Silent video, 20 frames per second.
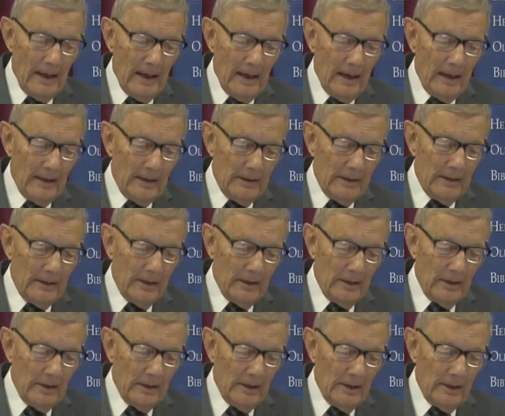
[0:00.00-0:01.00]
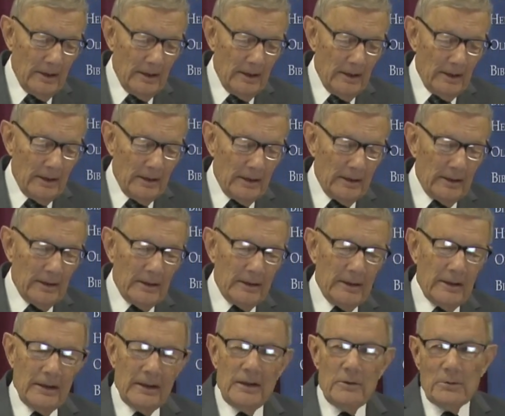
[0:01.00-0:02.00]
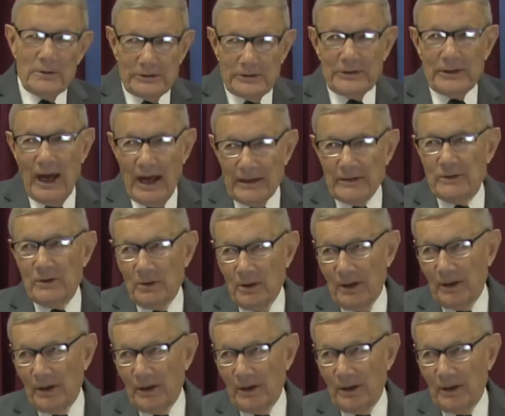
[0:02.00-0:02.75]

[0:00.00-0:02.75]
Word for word: And he was not